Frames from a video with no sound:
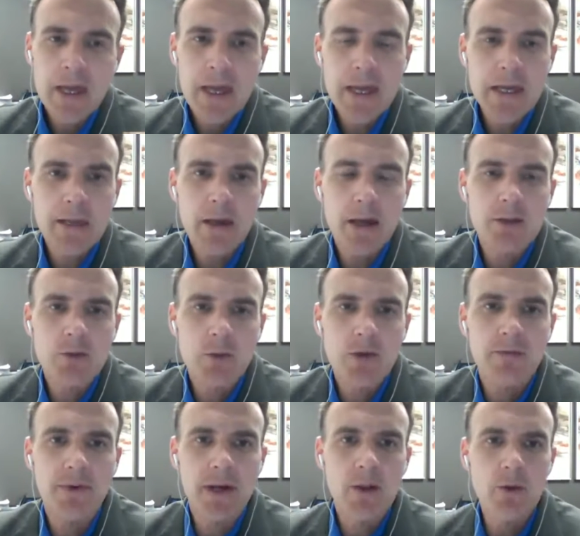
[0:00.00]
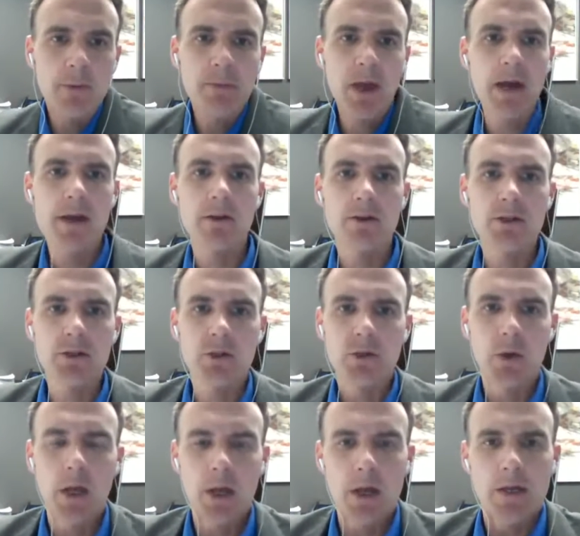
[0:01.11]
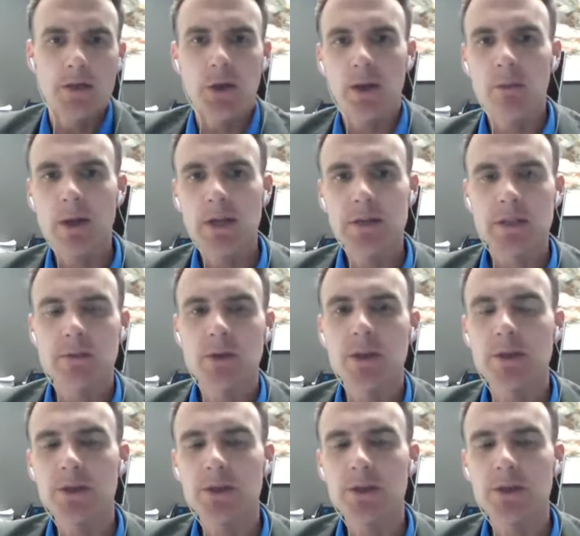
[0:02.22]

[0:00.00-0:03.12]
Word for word: And I do want to follow up, Kyle, as you talk about some of the